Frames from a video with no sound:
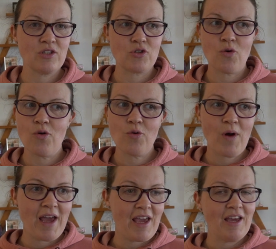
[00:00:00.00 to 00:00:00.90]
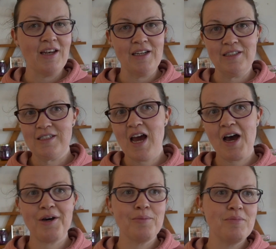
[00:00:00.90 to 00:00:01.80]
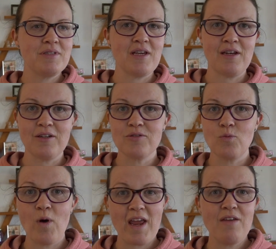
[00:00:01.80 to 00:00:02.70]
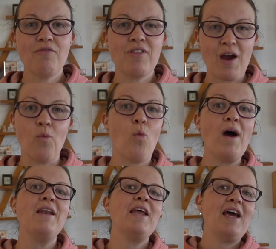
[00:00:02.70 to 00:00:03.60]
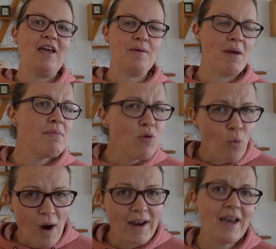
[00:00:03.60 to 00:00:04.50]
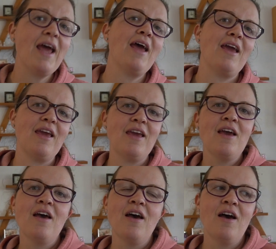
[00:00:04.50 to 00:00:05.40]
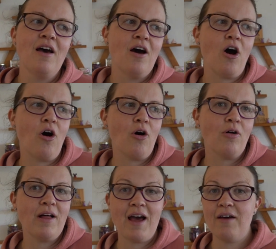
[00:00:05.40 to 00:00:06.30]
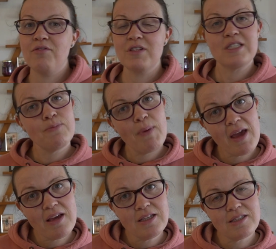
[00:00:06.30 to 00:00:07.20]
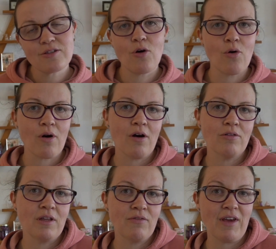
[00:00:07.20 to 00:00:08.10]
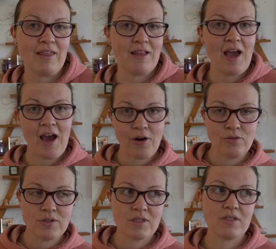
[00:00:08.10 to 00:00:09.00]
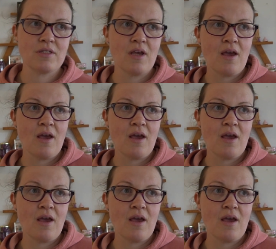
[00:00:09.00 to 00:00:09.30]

stored away in tubs and waiting for that one day. Maybe one day I'll have the space or I'll live in the house